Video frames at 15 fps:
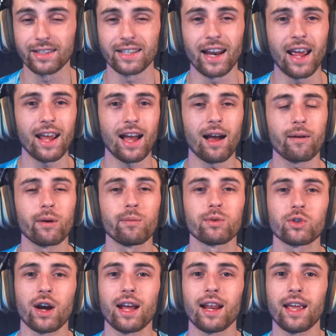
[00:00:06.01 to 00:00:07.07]
Today I'm going to be
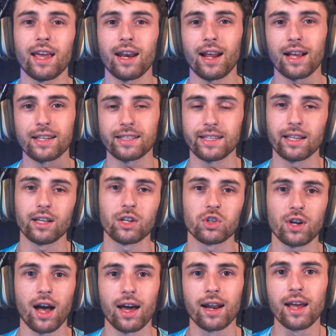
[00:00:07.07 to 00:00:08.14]
to hitting a ceiling
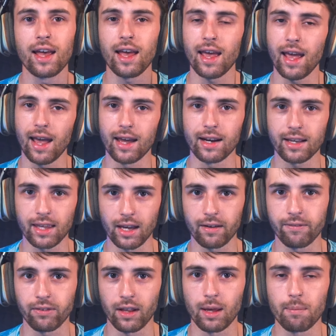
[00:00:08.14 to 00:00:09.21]
shot and a kick
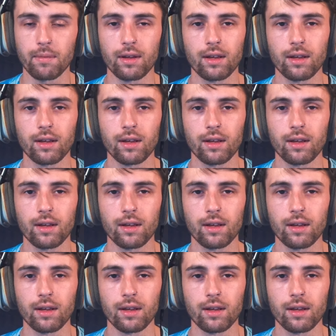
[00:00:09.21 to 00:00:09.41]
flip.